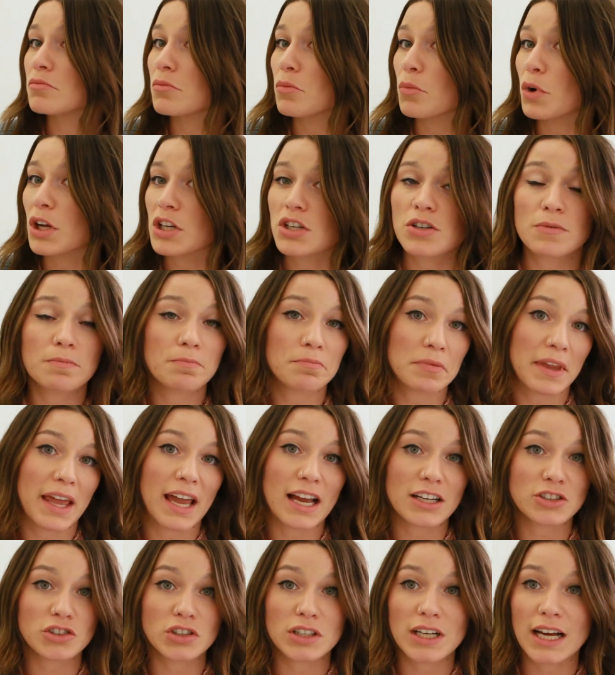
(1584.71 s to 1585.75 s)
which I
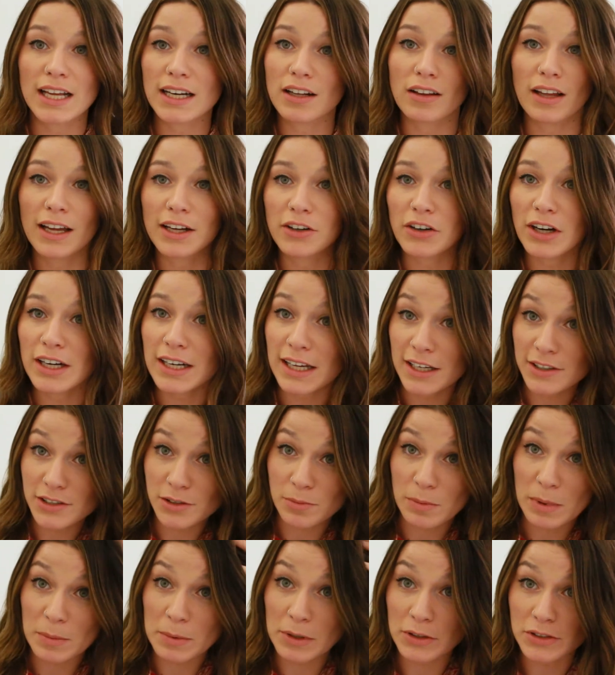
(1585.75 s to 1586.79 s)
actually kind of like right now,
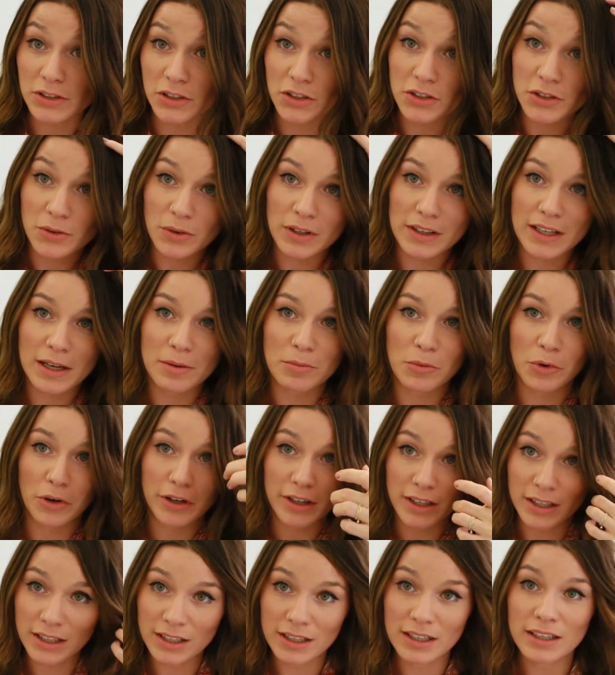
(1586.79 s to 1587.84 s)
so maybe I'll start doing that more.